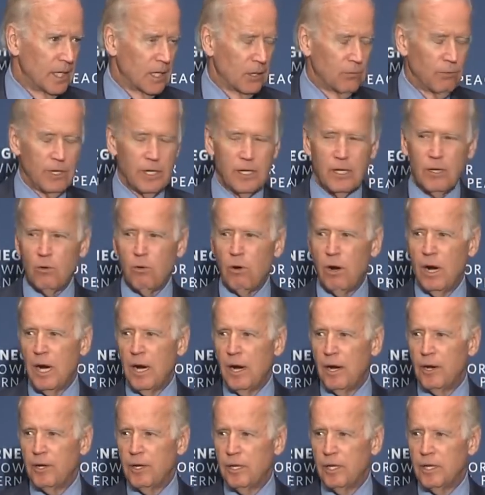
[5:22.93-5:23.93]
It
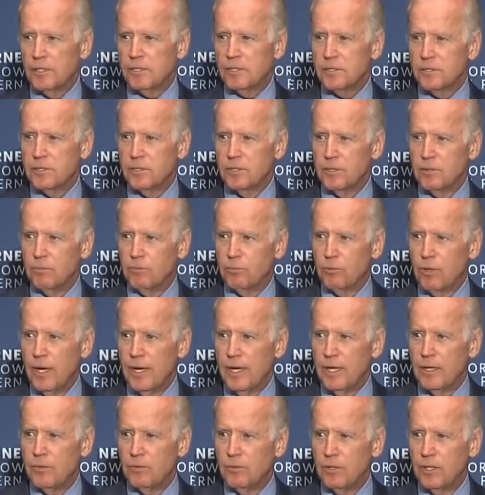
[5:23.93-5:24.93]
required us to
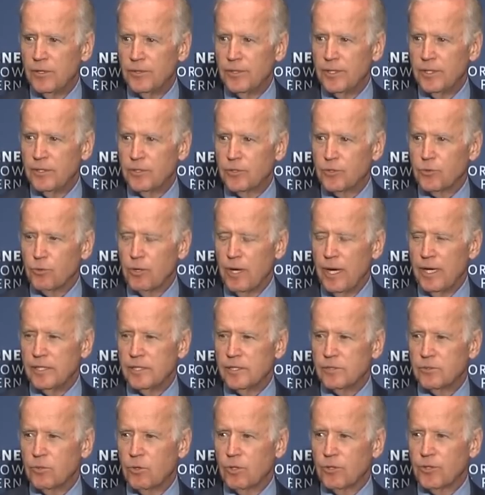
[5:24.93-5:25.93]
break with
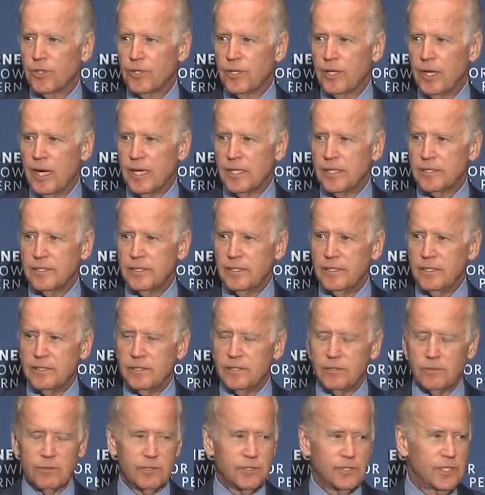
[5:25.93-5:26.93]
entrenched
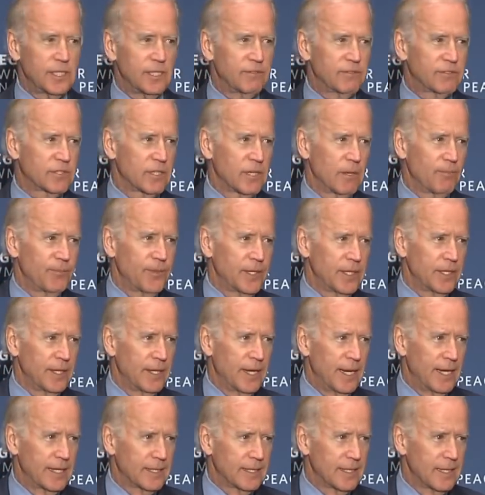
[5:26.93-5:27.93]
orthodoxies to achieve something
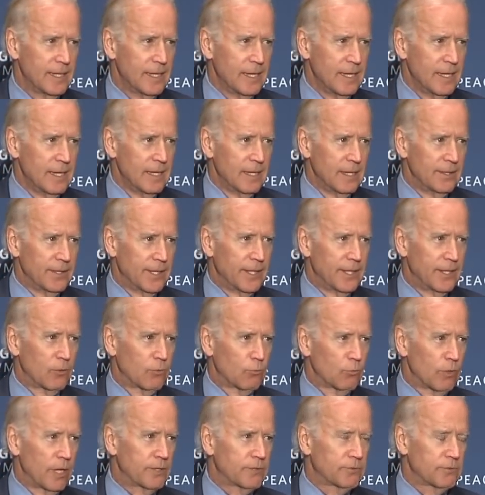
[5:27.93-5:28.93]
that
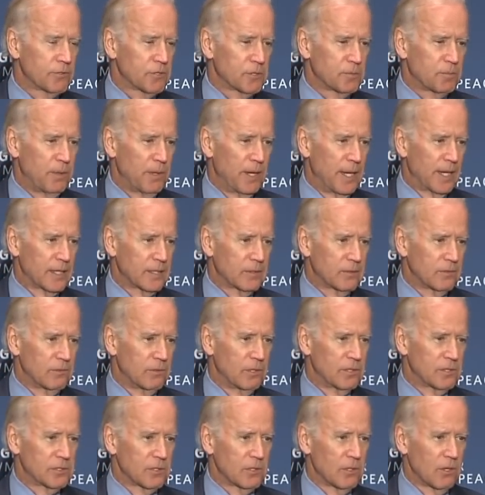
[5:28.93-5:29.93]
in retrospect
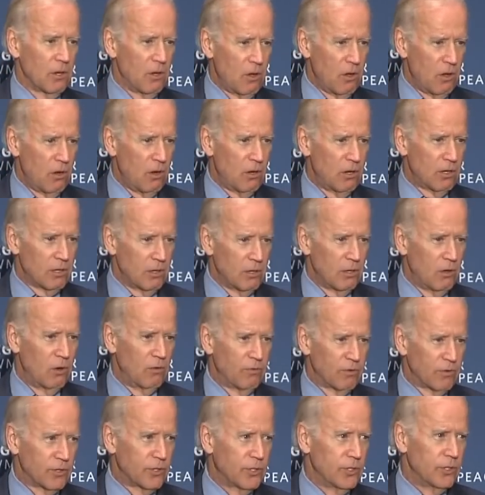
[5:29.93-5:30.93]
was long
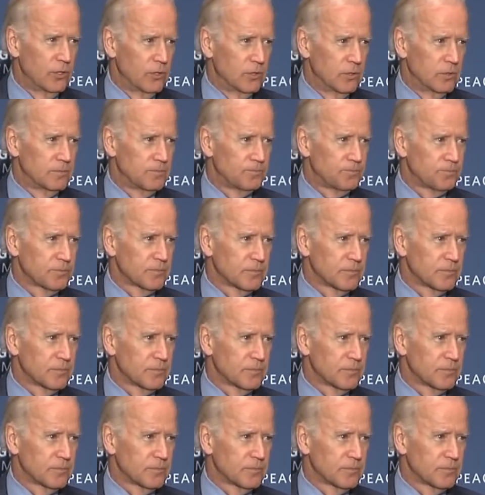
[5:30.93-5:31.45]
overdue.